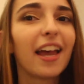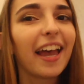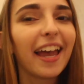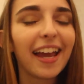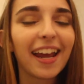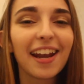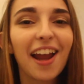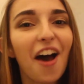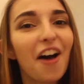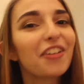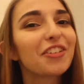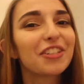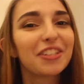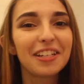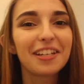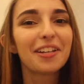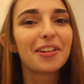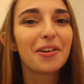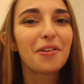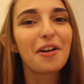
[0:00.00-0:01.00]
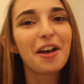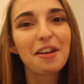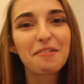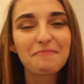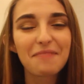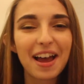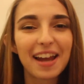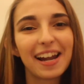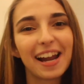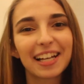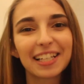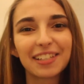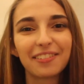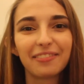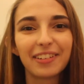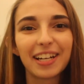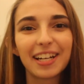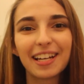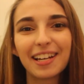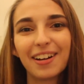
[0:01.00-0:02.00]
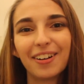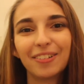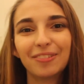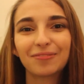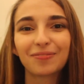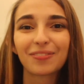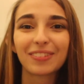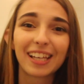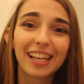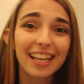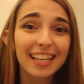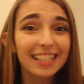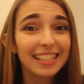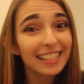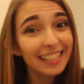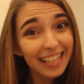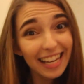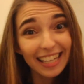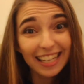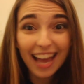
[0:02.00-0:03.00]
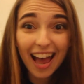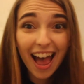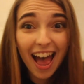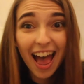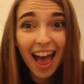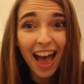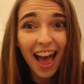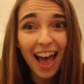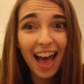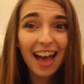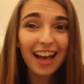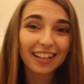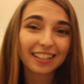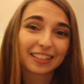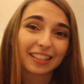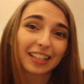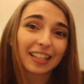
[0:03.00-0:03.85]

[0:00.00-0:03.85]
and I'll see you in my next video. See ya!